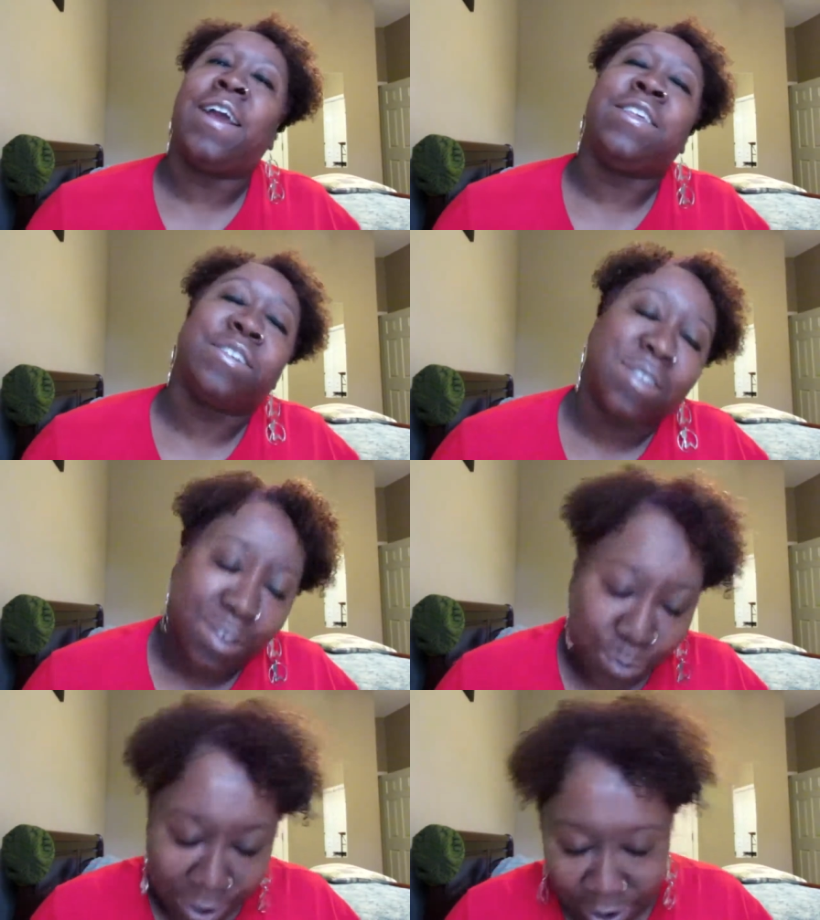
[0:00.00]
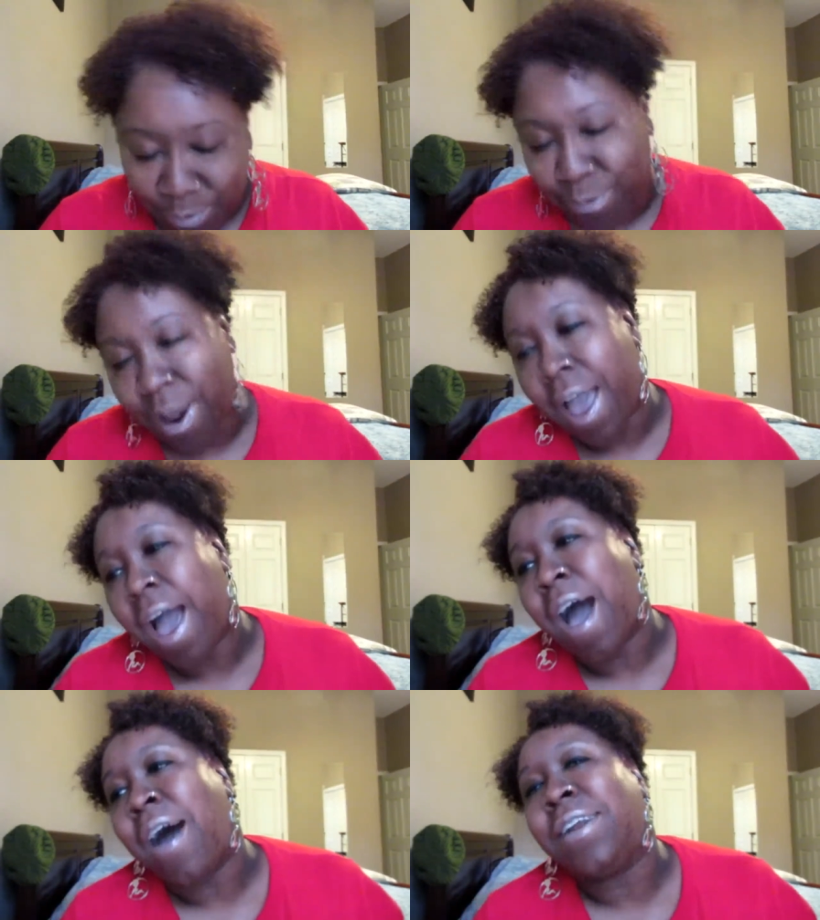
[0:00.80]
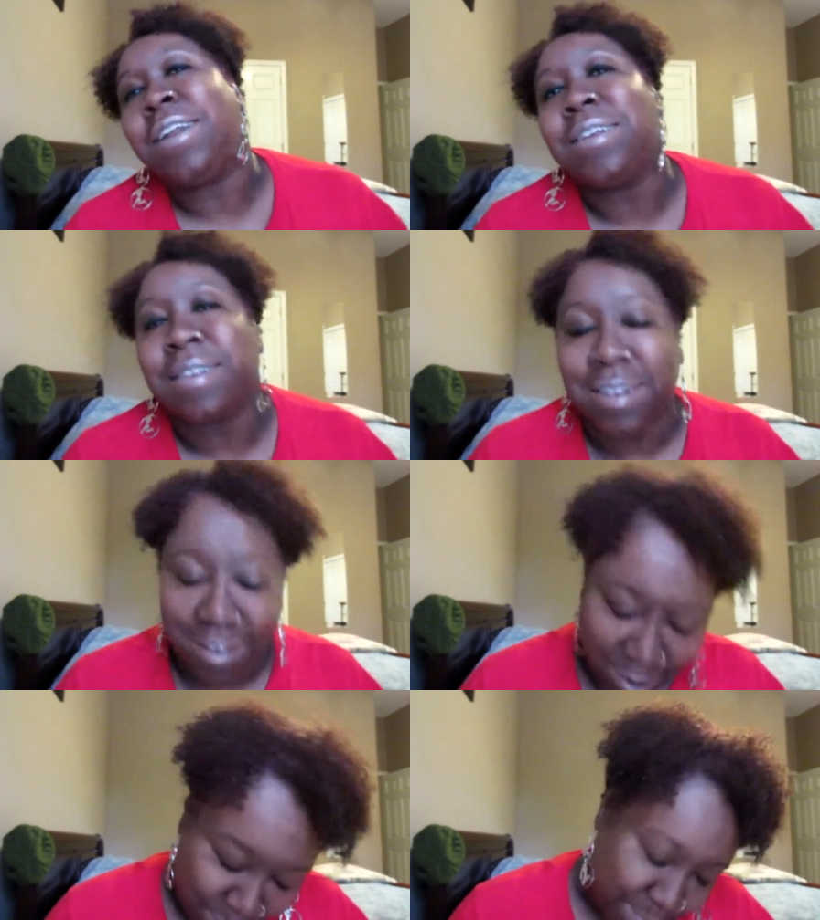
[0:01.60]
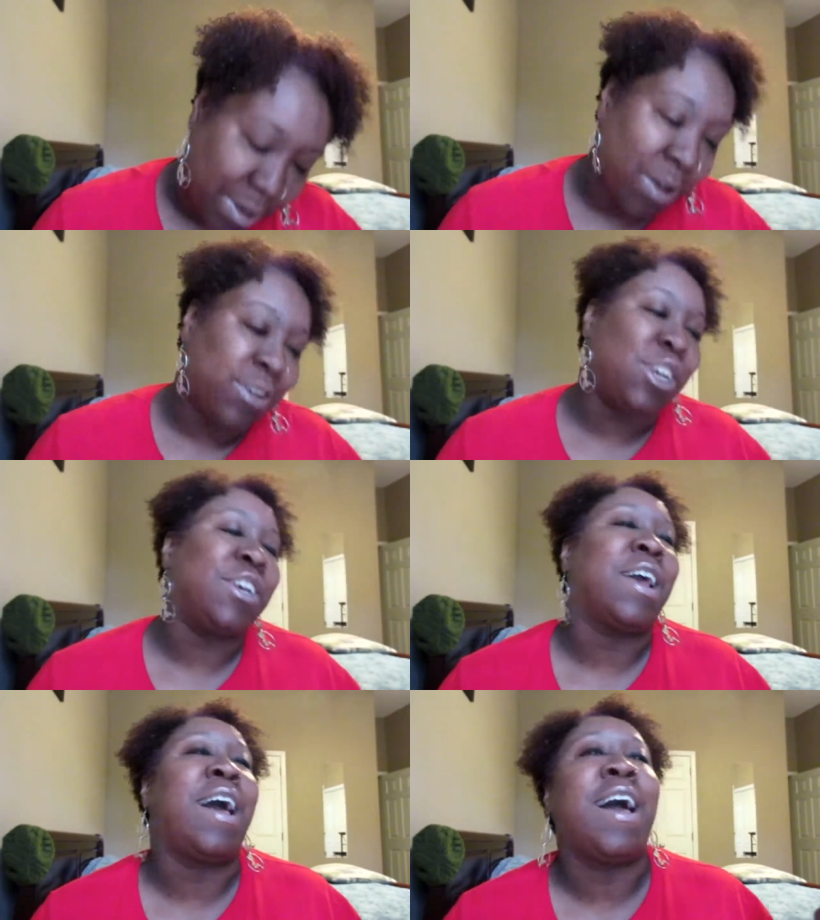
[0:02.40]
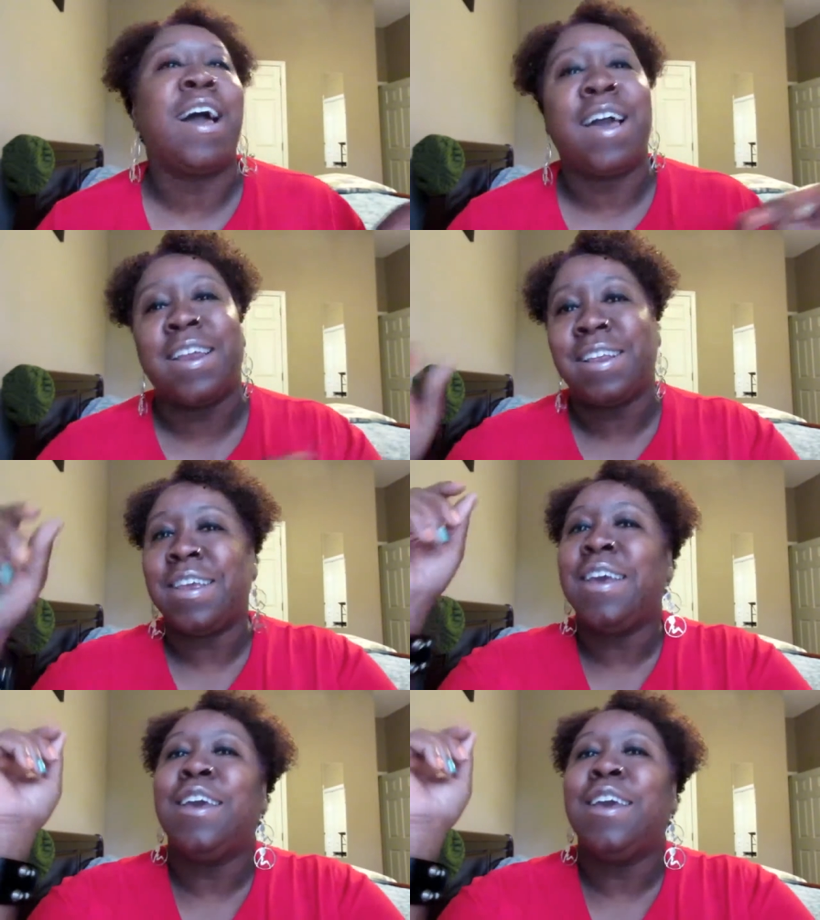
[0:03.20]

and you swing it around and it's in slow motion and